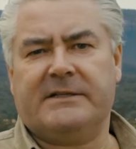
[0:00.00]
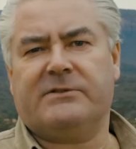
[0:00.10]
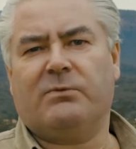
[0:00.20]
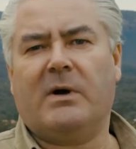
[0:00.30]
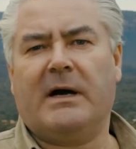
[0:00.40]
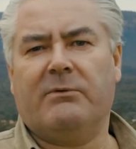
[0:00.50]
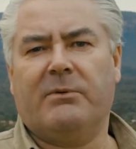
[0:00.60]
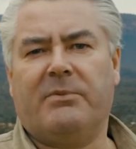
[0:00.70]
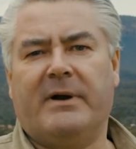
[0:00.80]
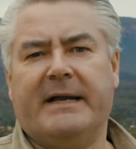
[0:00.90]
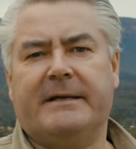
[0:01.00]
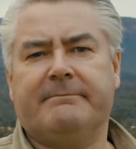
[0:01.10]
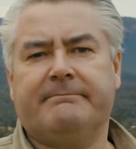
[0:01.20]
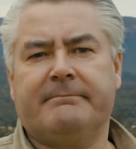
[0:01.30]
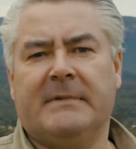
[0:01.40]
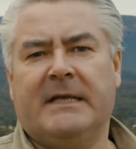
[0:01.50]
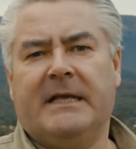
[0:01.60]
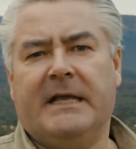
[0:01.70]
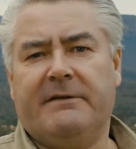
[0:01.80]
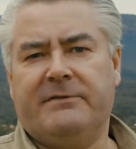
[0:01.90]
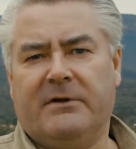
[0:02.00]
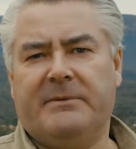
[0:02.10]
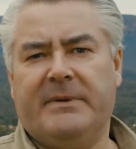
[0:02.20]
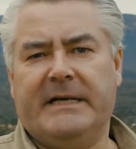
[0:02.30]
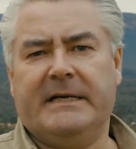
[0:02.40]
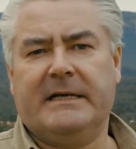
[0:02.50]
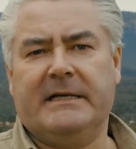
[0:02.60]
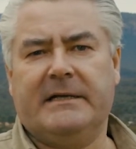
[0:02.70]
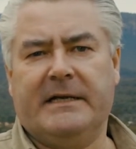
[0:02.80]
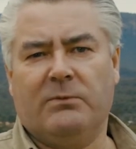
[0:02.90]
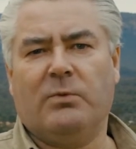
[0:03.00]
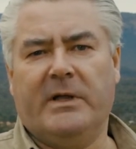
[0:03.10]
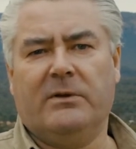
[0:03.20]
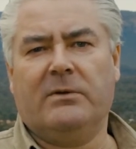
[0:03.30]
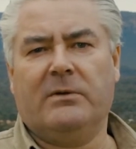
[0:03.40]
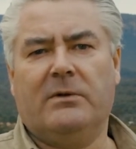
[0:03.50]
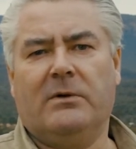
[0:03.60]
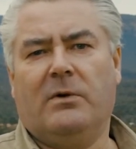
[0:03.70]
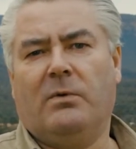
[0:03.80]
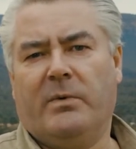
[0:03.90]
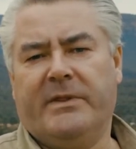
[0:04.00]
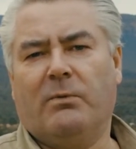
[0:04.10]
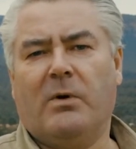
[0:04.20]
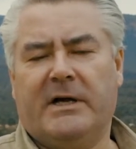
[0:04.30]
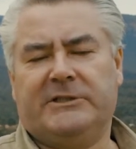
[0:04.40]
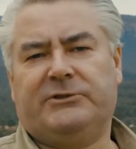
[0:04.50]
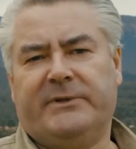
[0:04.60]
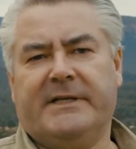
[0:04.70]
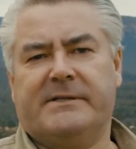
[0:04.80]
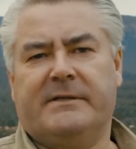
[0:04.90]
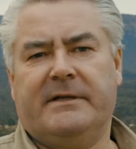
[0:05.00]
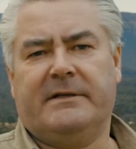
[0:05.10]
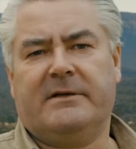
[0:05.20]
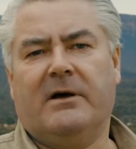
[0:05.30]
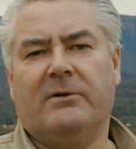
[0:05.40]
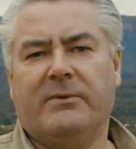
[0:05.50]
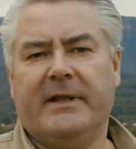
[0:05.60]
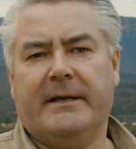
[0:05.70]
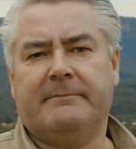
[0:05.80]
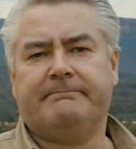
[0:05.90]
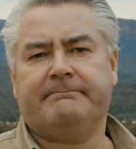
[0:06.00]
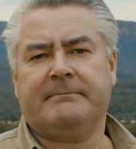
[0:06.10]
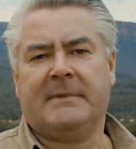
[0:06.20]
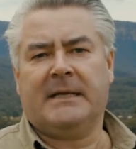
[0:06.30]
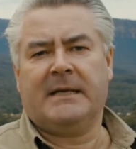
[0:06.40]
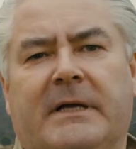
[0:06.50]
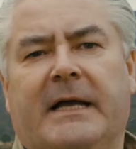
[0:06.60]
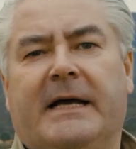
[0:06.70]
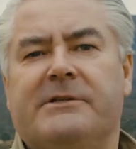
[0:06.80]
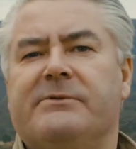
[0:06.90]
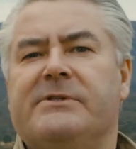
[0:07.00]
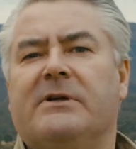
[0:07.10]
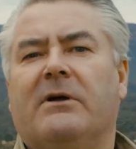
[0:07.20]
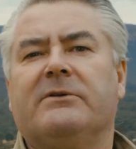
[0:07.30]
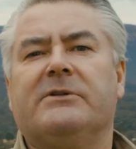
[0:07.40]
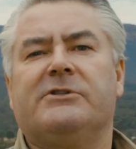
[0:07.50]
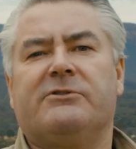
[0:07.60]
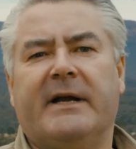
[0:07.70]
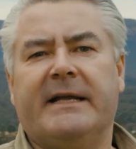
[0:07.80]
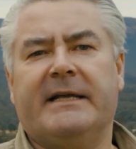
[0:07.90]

the wire will break. If not immediately, it will when the wire shrinks in cold weather. As a result, the strain